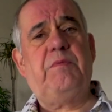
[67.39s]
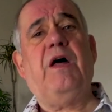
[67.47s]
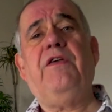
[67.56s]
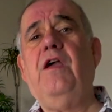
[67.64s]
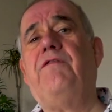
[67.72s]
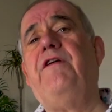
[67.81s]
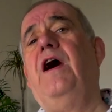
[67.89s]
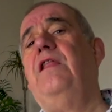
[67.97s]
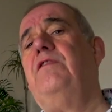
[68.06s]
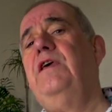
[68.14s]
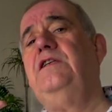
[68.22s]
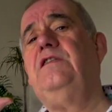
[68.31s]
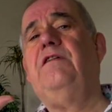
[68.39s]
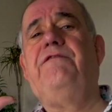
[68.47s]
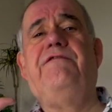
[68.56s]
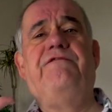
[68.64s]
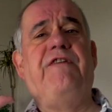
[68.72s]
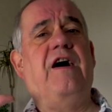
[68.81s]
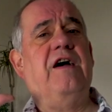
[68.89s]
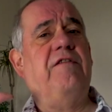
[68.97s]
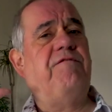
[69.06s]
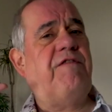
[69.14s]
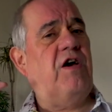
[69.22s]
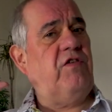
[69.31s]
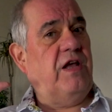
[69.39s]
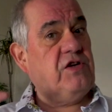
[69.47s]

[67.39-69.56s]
but I think you'll find these are the five very